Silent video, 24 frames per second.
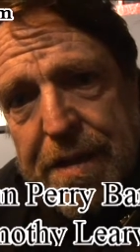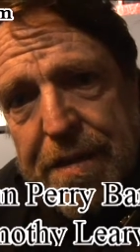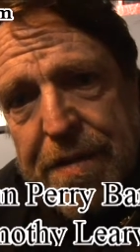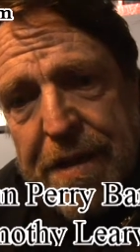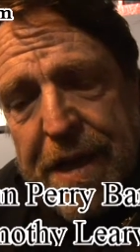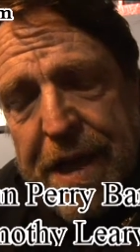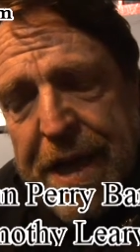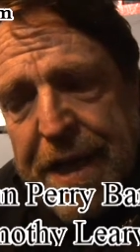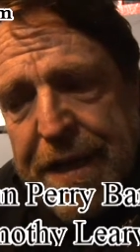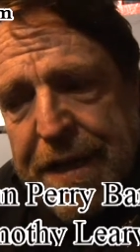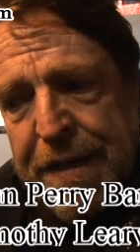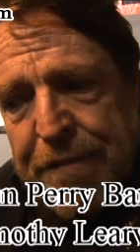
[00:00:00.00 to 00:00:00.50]

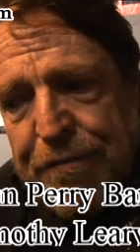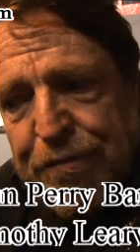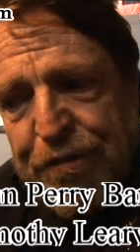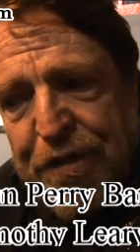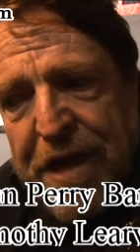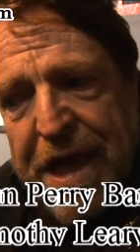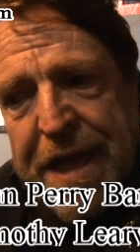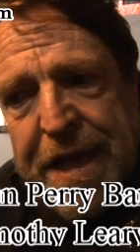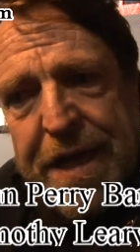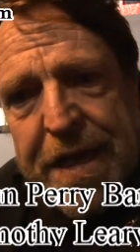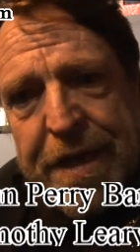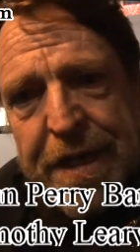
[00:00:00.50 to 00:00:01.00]
that he
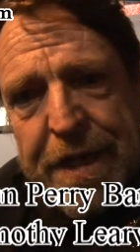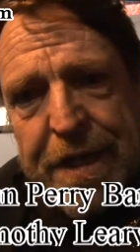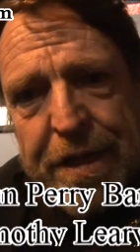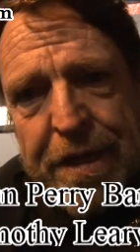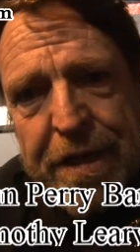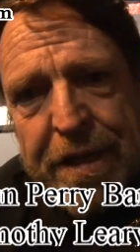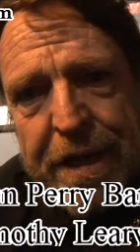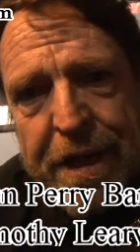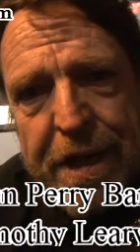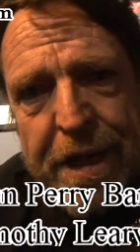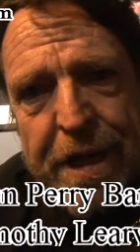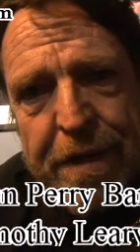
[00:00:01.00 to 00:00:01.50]
faded
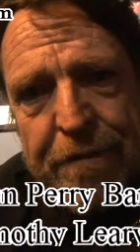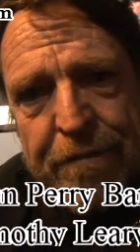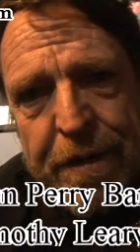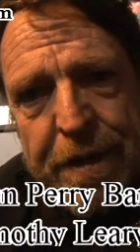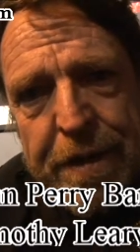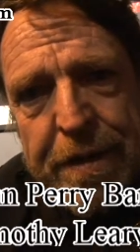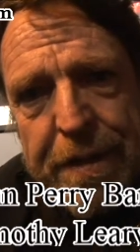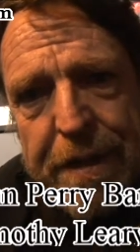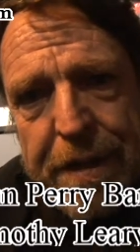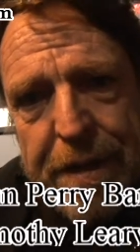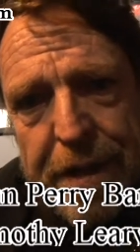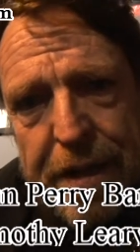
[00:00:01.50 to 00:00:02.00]
into kind of
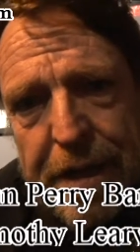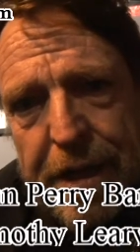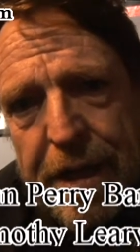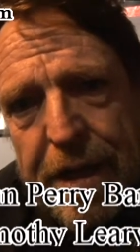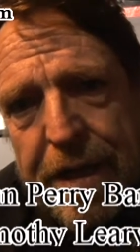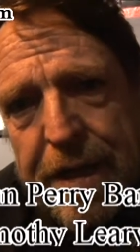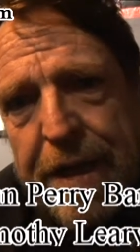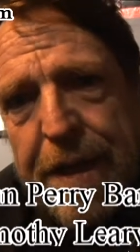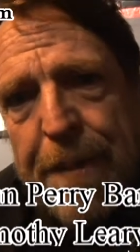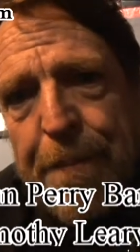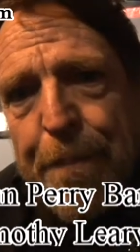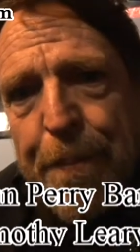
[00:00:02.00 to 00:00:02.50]
a
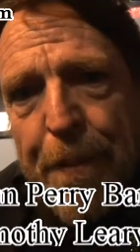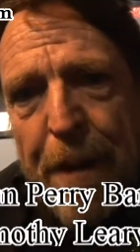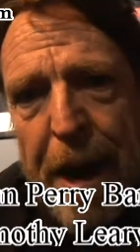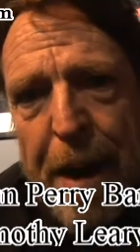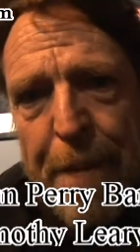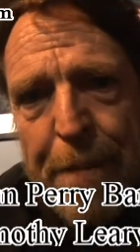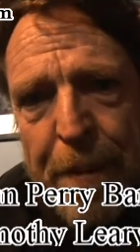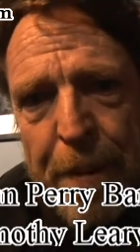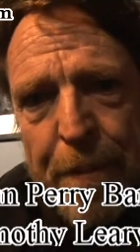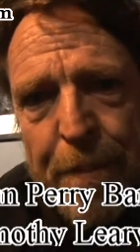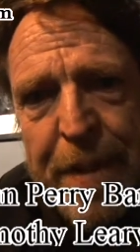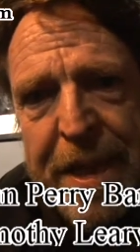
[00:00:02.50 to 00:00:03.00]
an
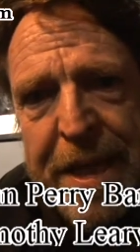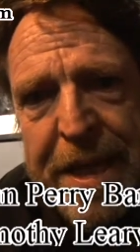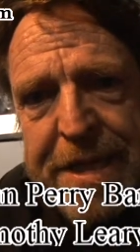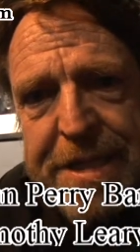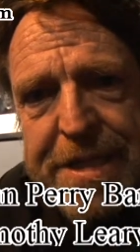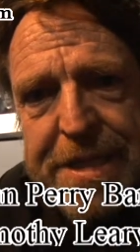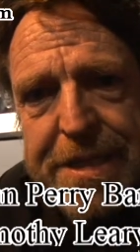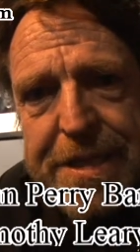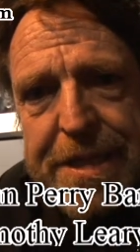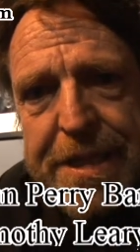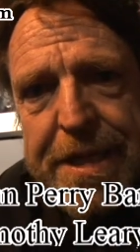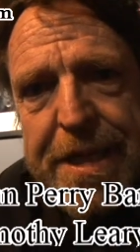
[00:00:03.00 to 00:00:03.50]
improper
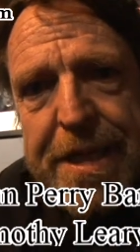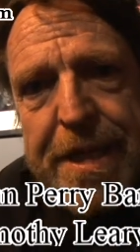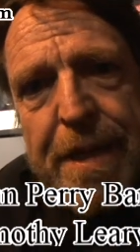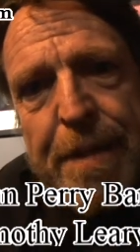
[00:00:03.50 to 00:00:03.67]
missed.